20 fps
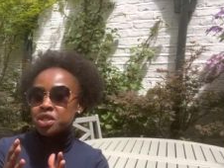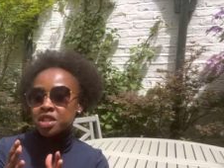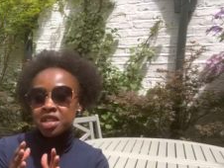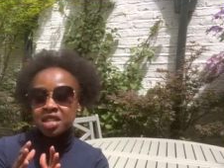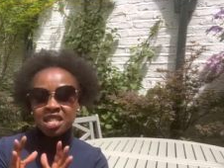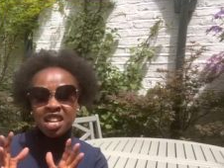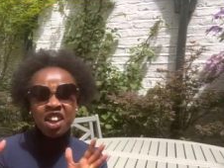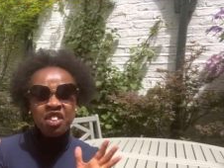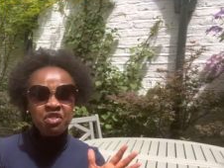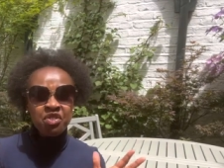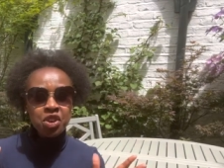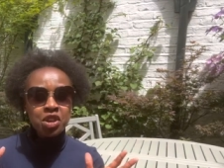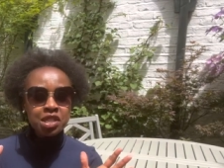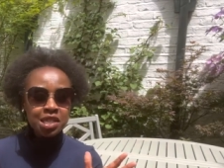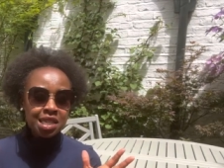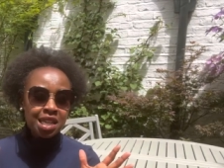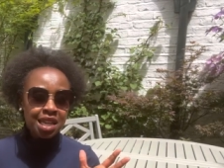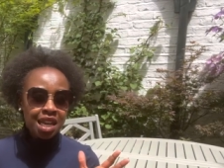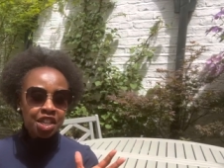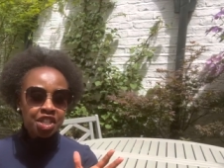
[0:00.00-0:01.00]
a diverse
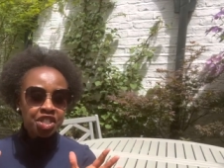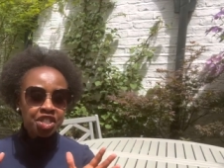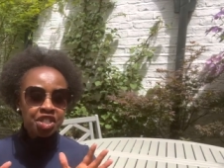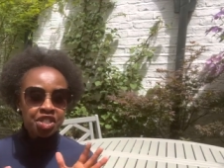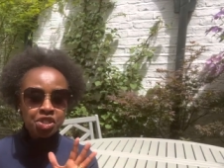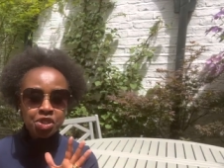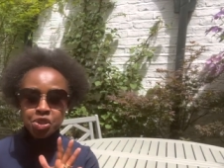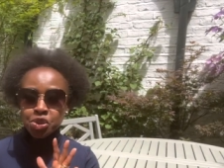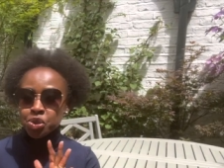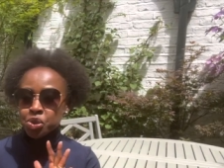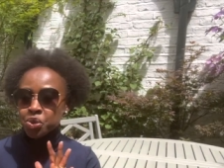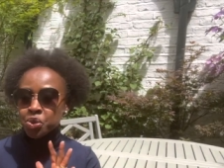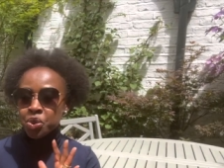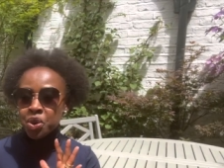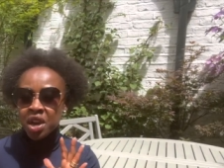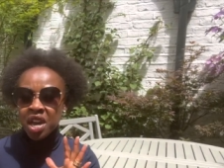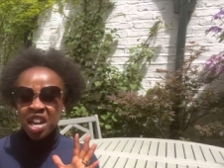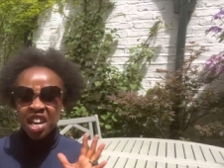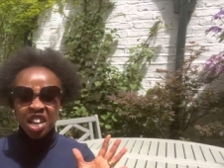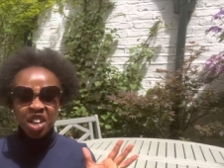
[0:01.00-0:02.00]
selection to
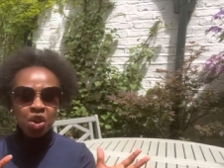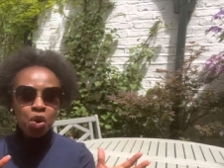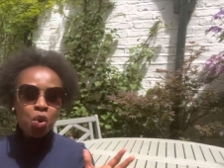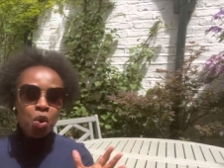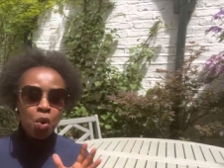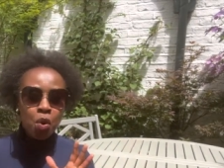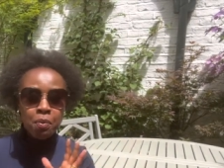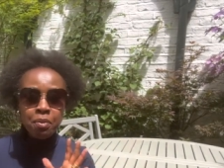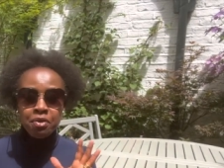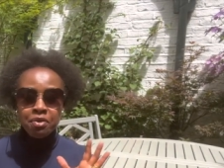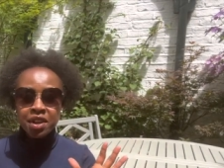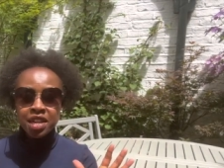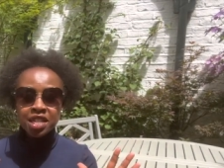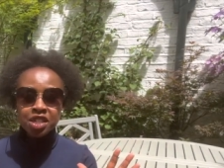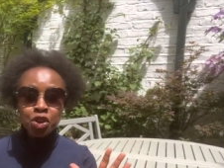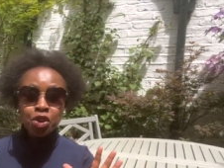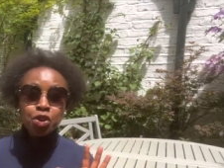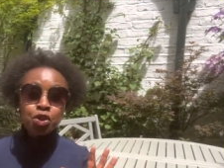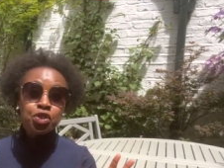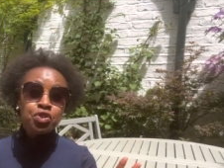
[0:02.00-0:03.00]
incorporate
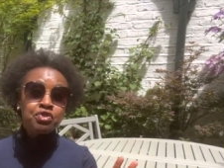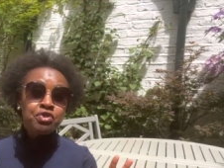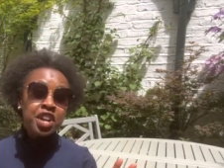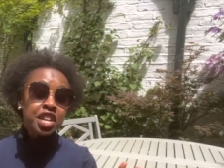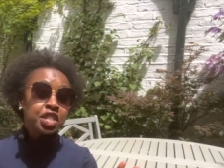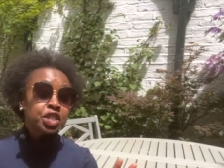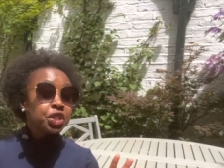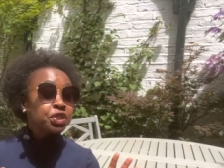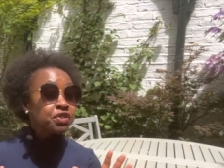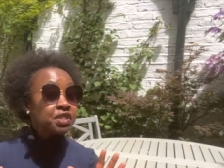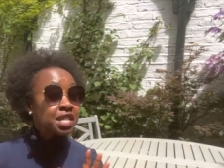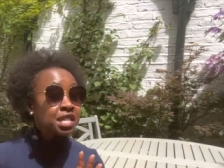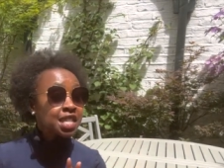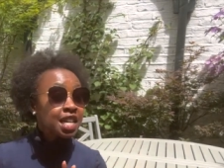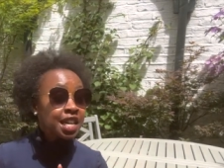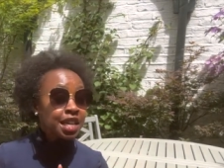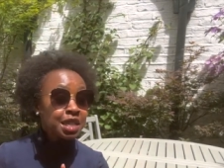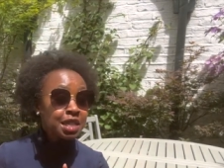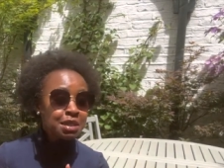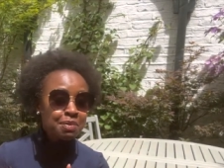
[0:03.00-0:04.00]
a good range of
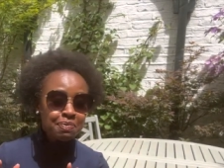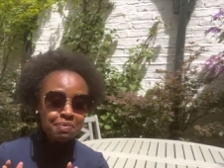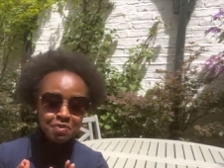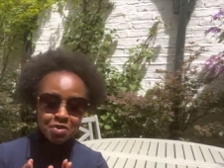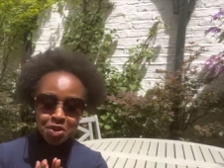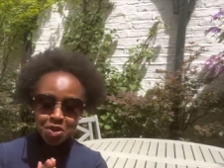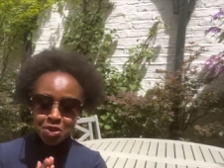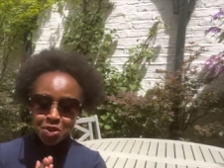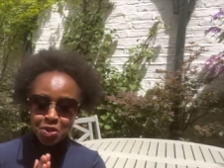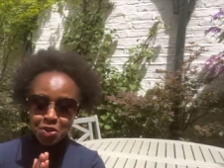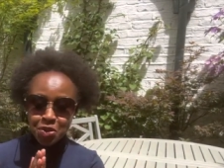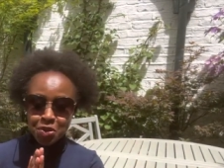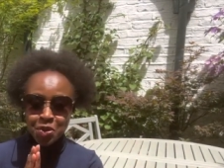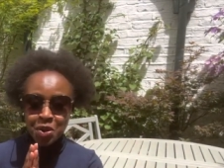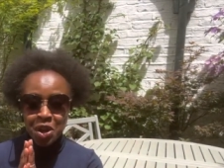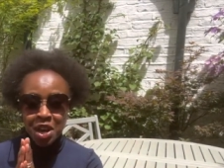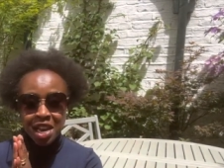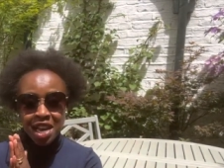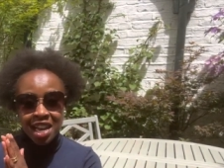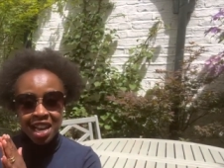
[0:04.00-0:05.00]
styles. So,
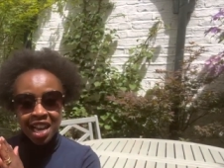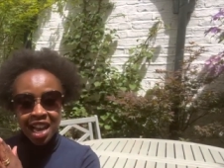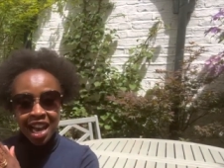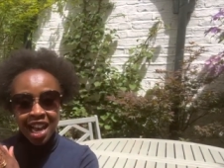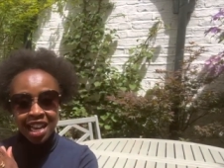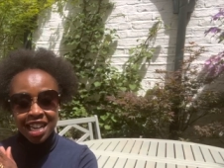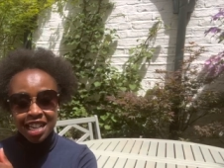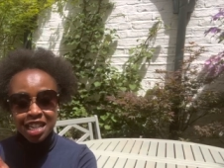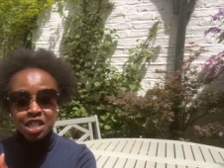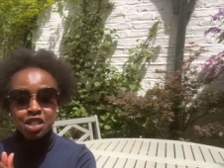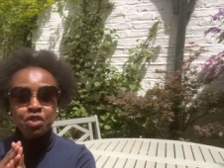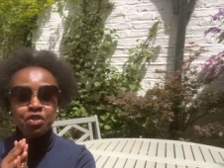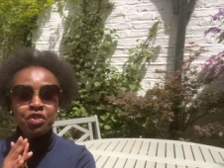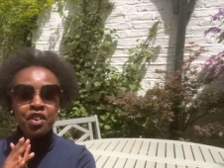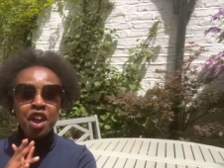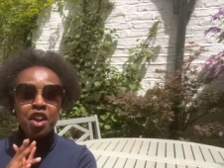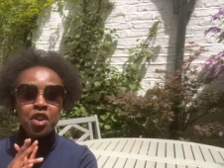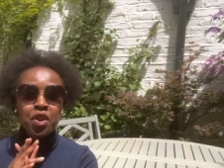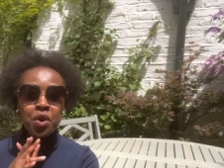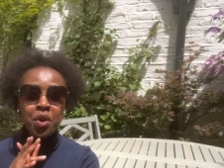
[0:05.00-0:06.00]
uh, Linda
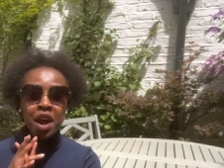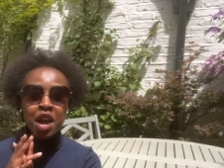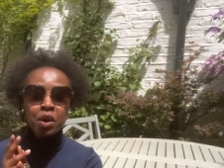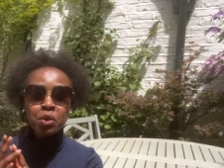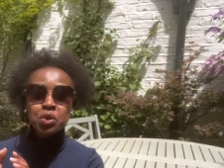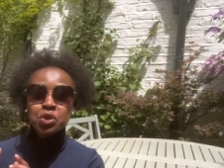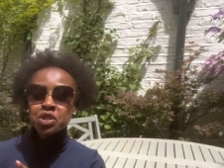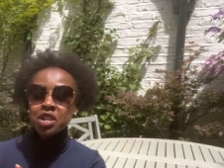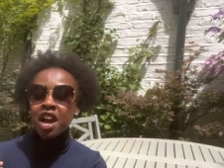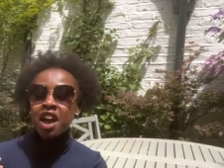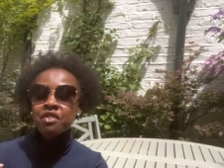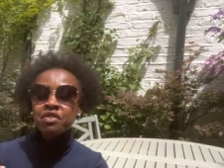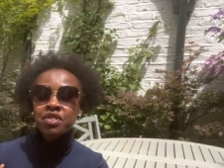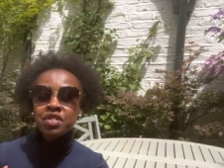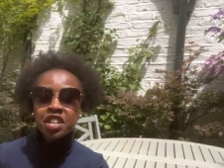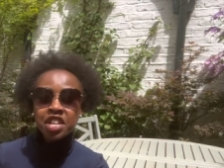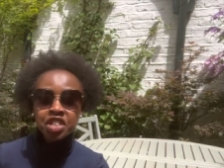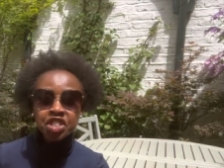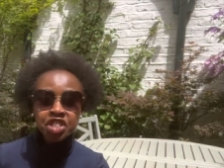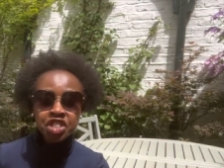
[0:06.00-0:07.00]
Farrow, I also have in
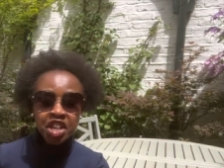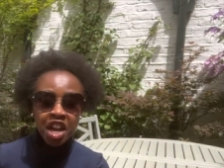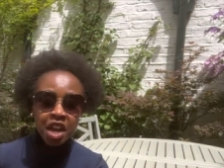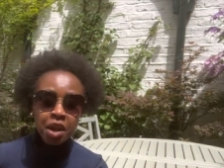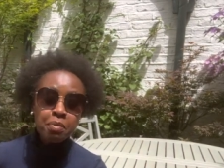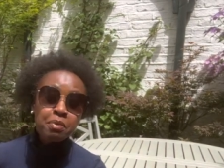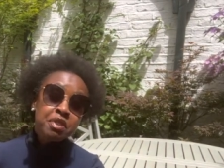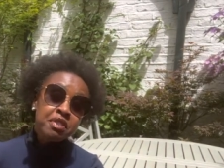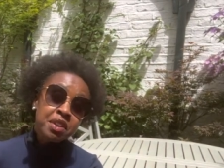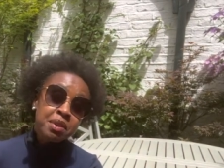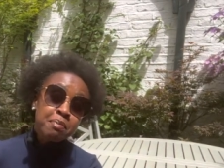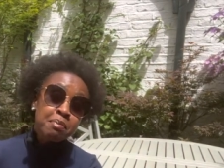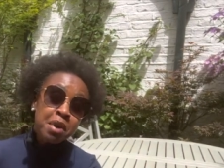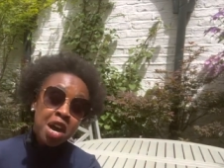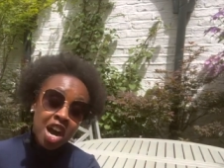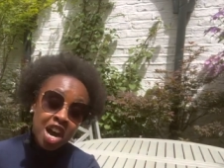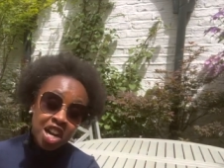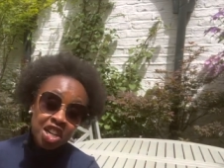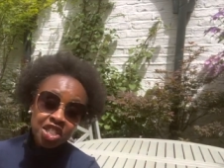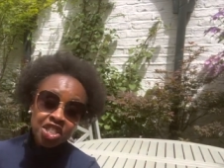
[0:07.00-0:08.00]
there Jacques Marie
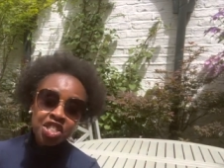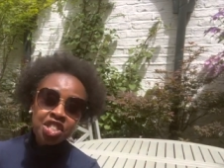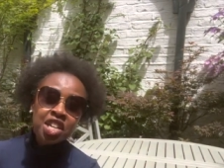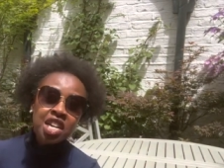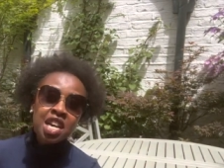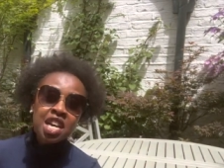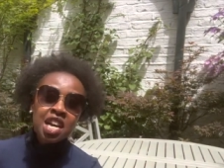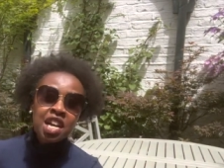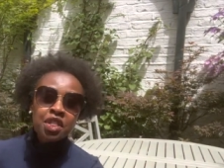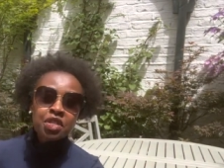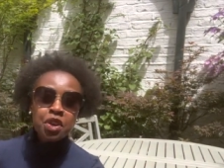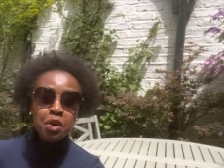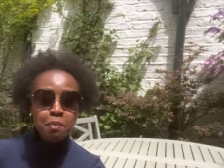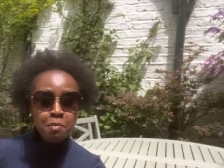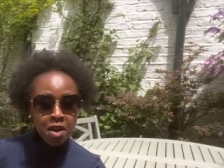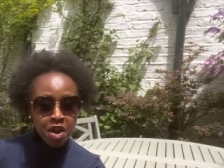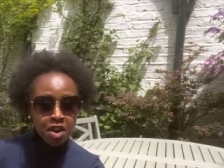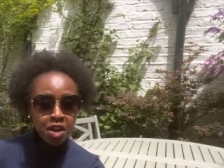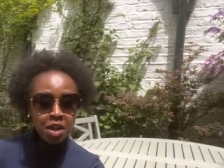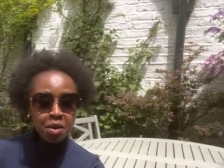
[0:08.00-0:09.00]
Mage, the
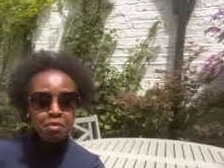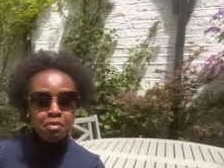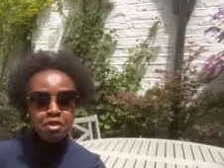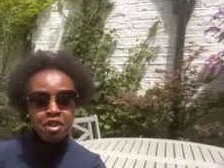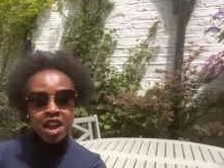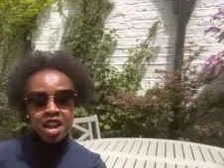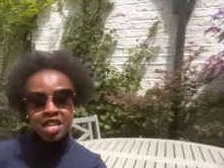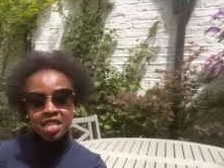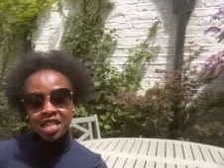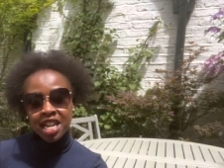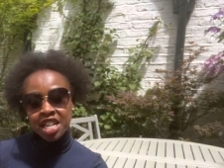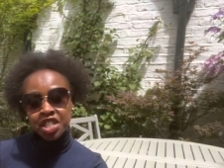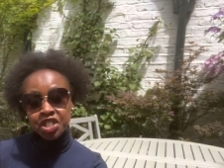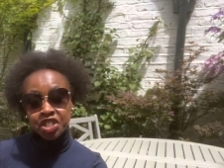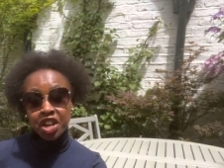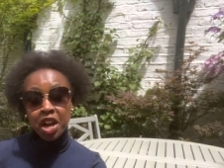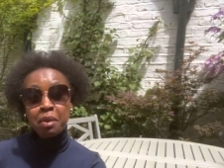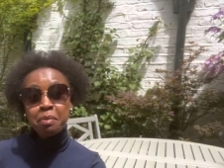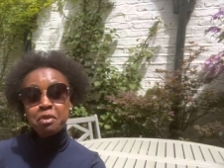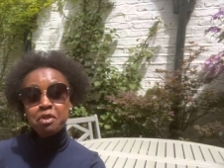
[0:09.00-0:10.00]
American brand, and
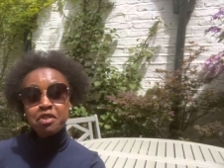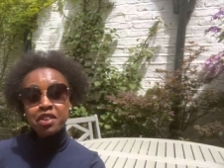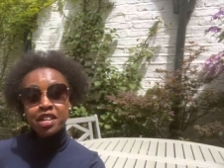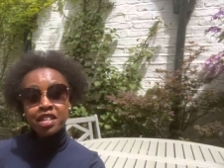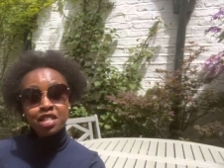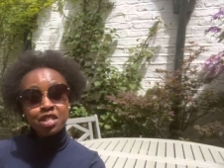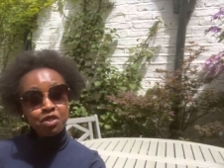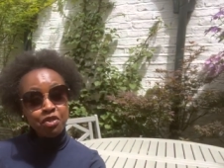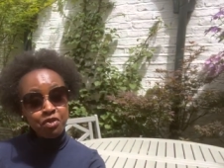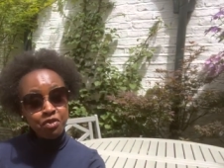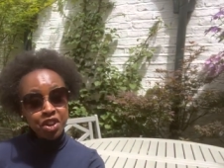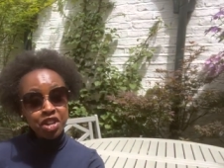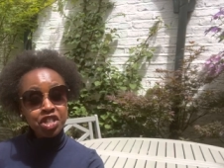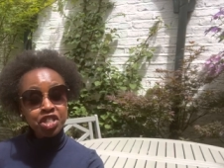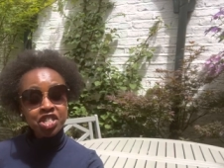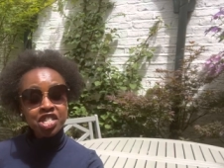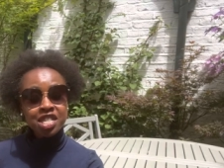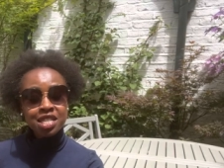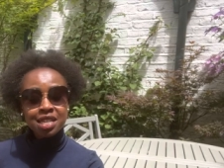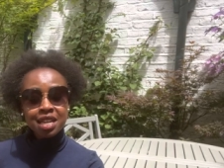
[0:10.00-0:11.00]
Jacques Marie is a
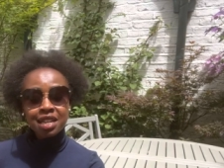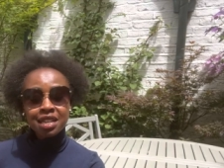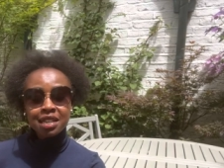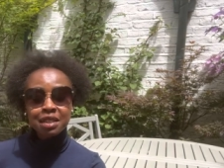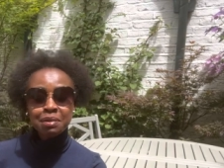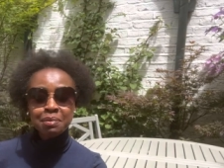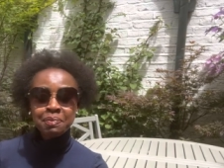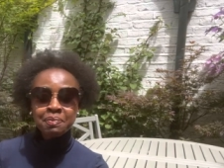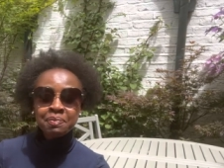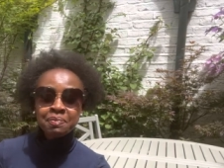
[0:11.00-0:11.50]
French designer.